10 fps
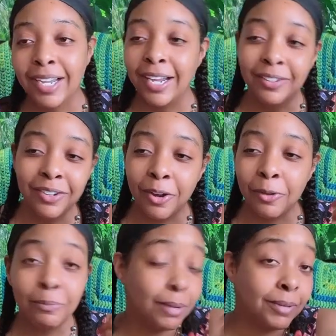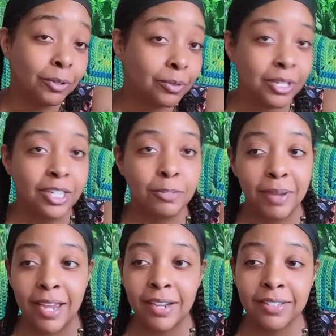I don't know. Maybe it'll change
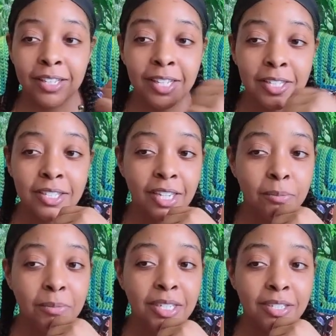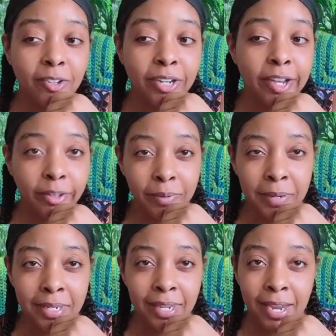back because I think the Siamese, their
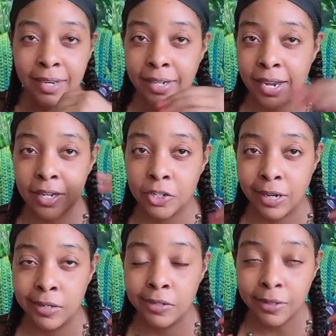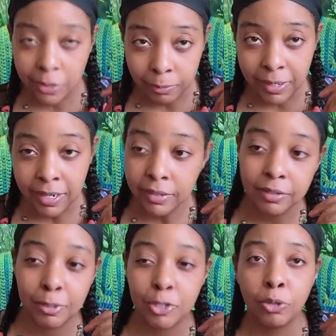coloring can kind of change a little bit,
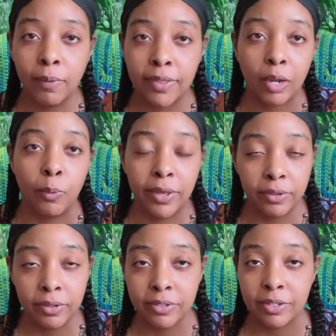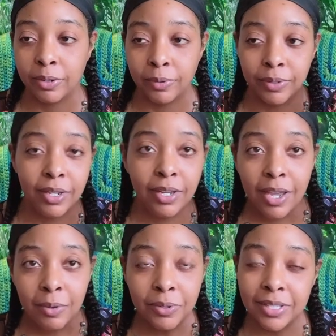especially with like weather. So
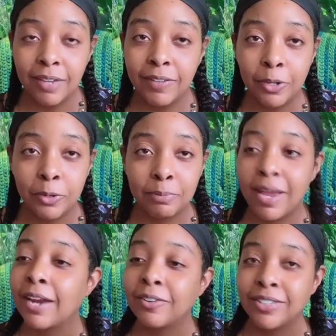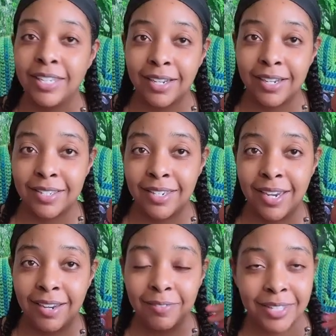we'll see if he goes back or is he going to
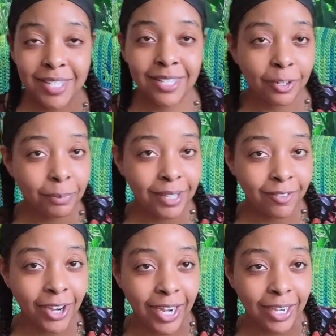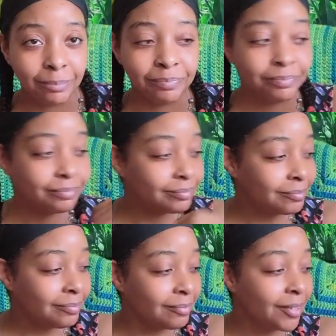stay with this little bit of gray.
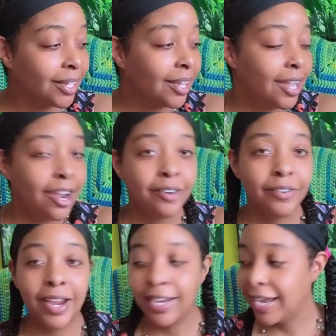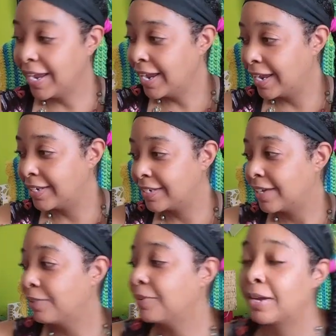All right, and
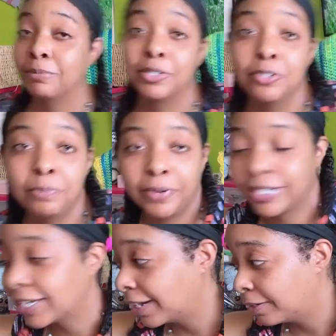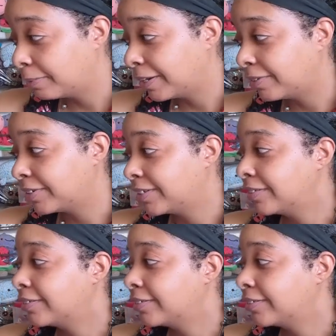what I'm super excited about.